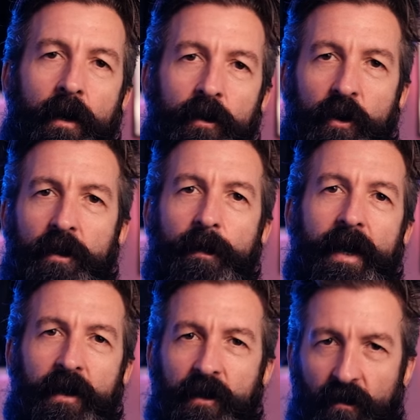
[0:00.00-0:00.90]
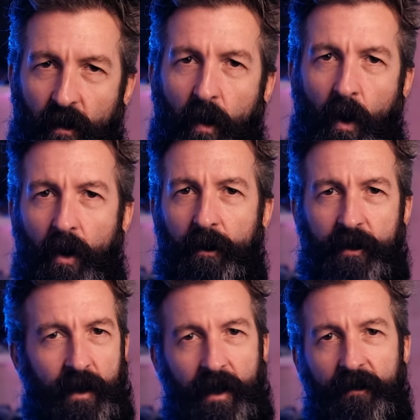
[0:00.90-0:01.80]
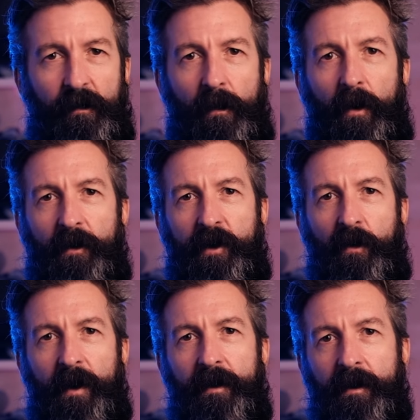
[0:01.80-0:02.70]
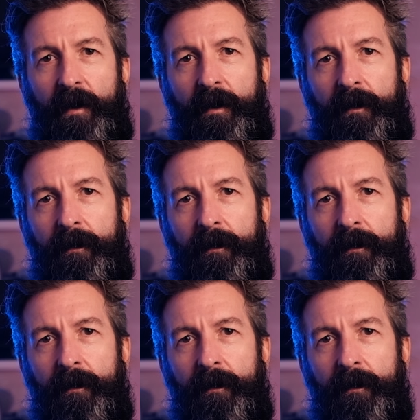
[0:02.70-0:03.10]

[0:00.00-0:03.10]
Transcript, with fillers: just makes the rewards even more sweeter.